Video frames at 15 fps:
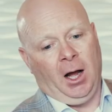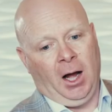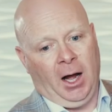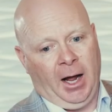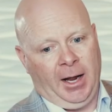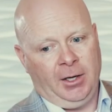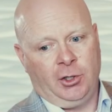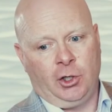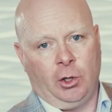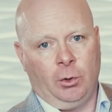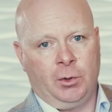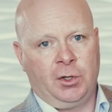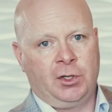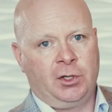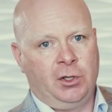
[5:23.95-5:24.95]
I
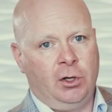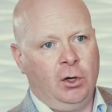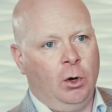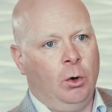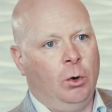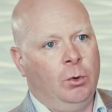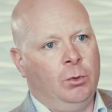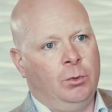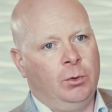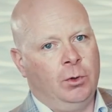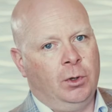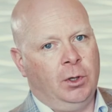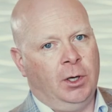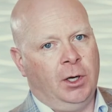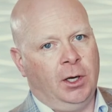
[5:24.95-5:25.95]
chose to go
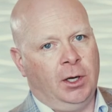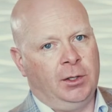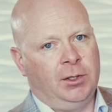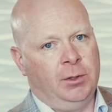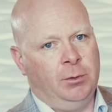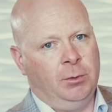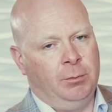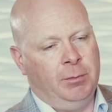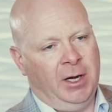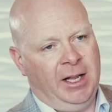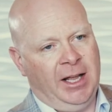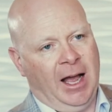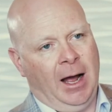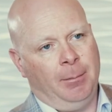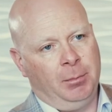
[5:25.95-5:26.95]
to
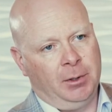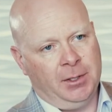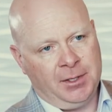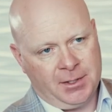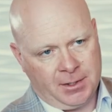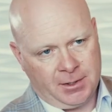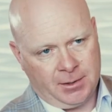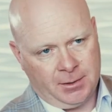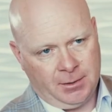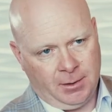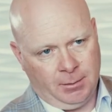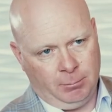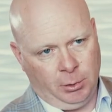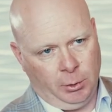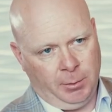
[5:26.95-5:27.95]
Minneapolis,
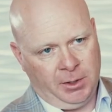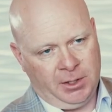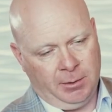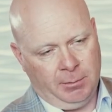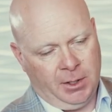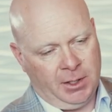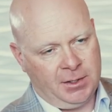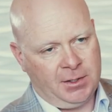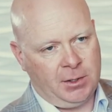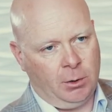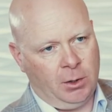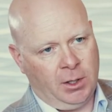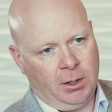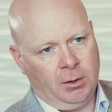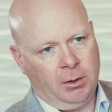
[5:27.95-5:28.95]
Bloomington,
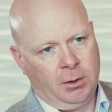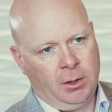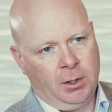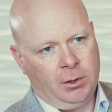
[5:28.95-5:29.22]
Minnesota,